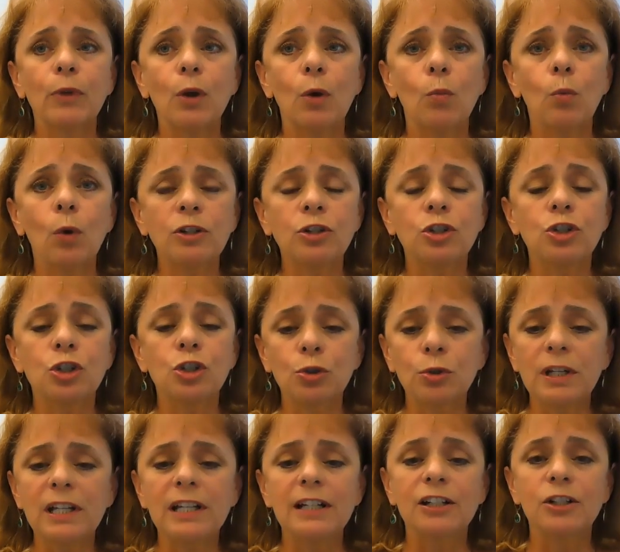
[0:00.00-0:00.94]
what
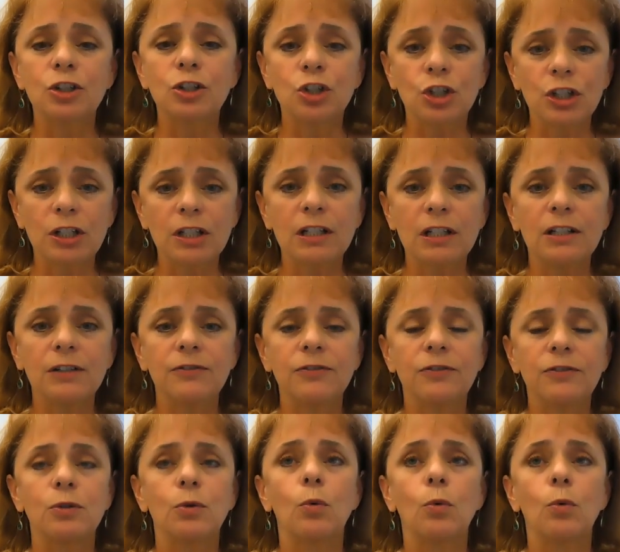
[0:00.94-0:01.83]
Judy achieved